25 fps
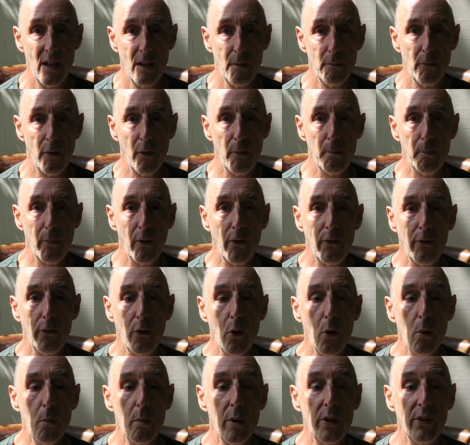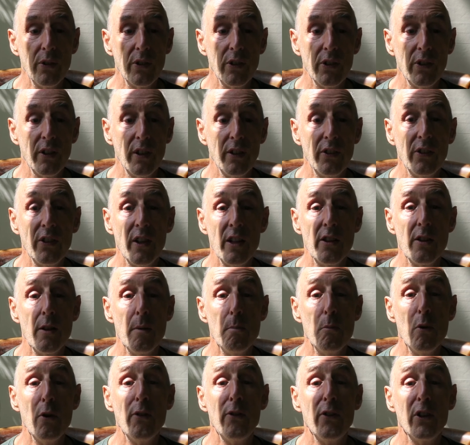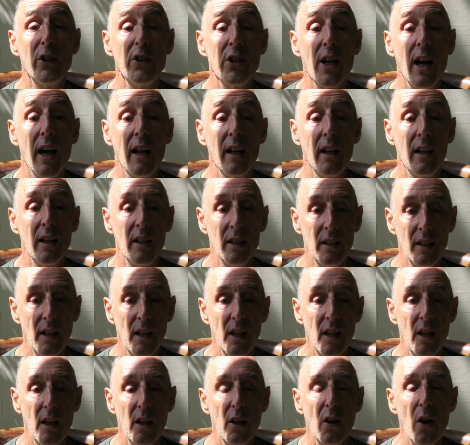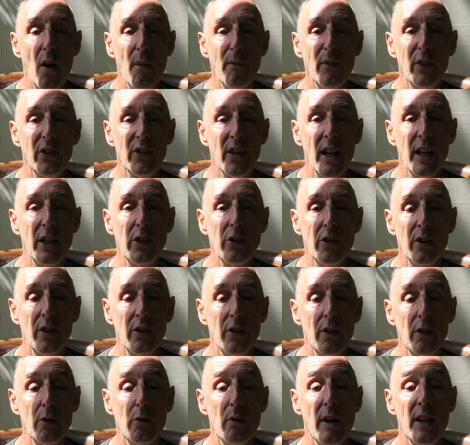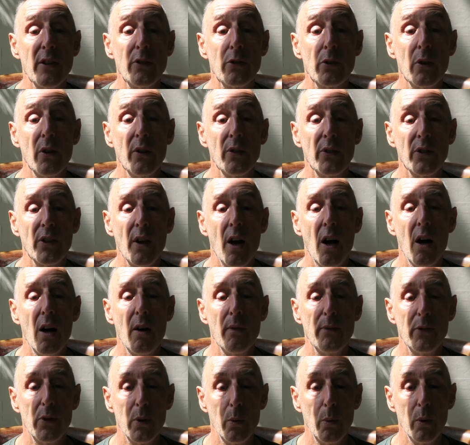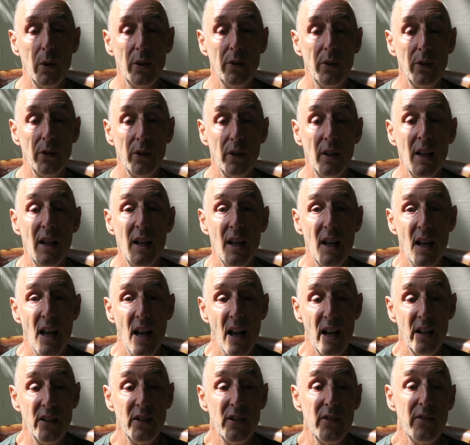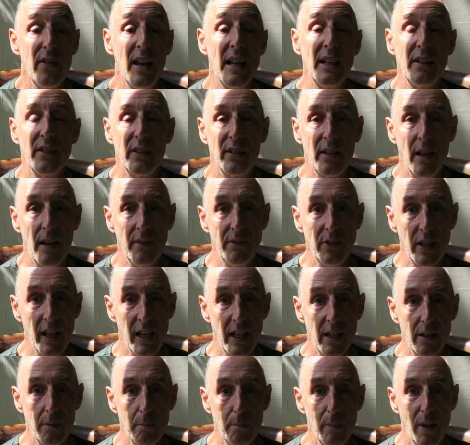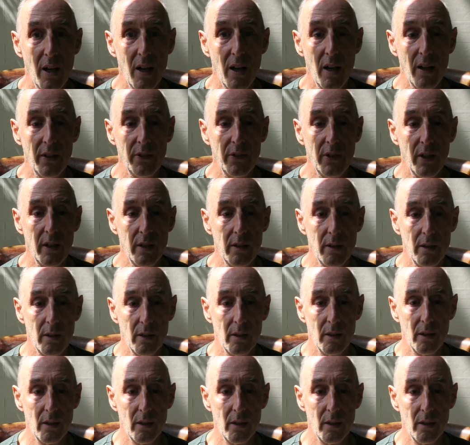for performances in the Muffathalle, conversations in restaurants afterwards, and events I've taken part in.